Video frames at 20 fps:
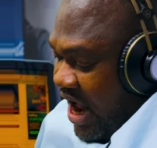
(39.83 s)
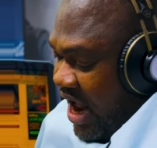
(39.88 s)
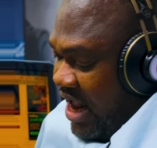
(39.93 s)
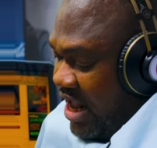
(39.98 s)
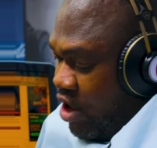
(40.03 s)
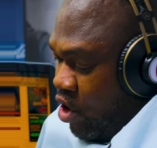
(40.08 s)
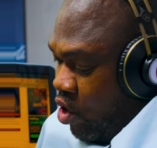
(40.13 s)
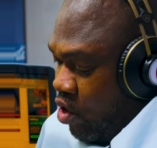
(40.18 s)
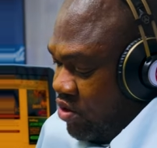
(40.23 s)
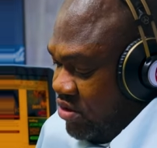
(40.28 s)

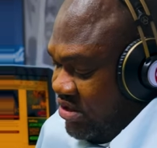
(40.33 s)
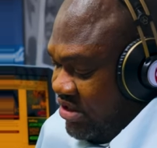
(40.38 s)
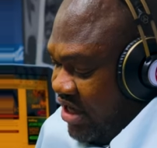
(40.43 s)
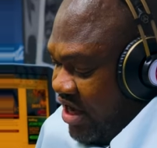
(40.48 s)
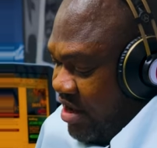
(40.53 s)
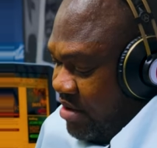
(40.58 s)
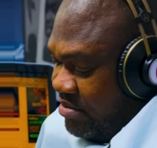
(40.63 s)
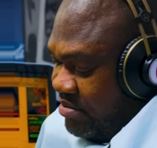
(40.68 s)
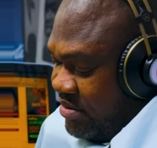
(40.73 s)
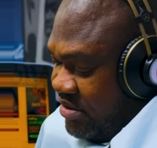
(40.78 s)
and
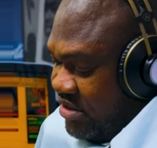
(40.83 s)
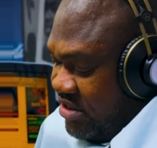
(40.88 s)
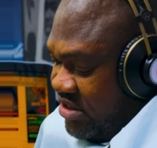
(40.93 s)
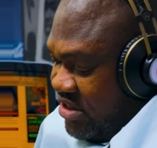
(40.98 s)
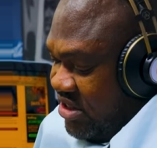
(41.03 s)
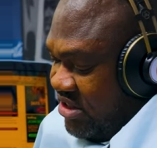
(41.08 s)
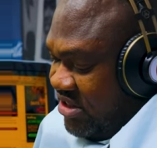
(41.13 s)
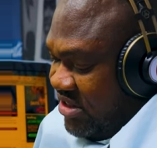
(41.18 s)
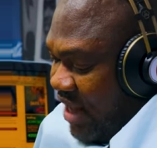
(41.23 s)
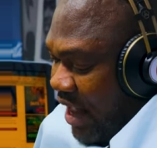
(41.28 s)
condemns
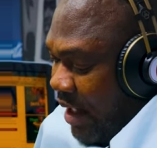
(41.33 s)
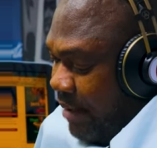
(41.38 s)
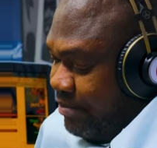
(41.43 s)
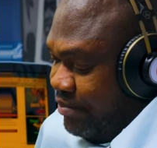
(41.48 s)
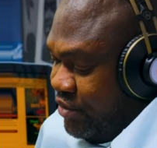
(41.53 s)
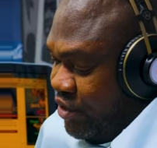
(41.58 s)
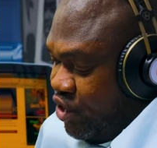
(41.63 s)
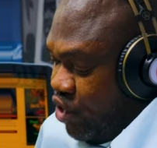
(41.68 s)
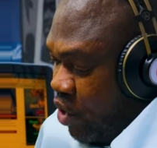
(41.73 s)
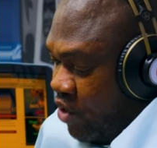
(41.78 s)
this
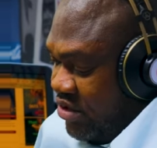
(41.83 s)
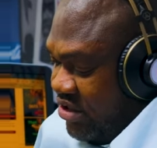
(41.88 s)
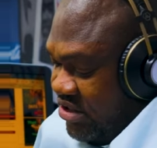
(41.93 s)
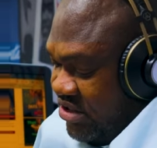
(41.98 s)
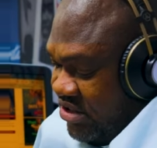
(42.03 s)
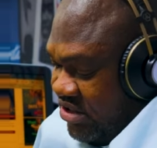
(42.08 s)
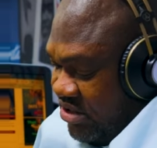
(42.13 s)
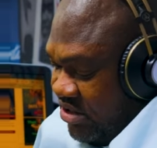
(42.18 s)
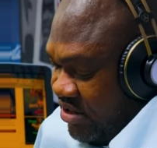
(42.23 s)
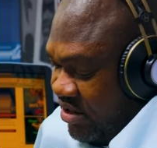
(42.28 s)

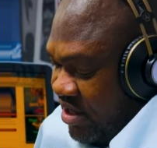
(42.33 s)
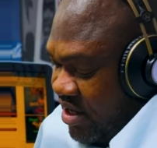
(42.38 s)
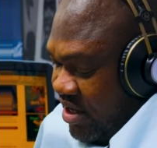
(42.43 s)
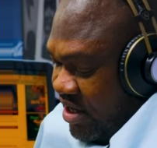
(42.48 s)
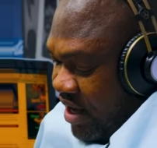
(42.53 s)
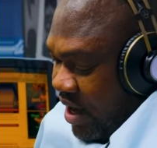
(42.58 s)
absurdity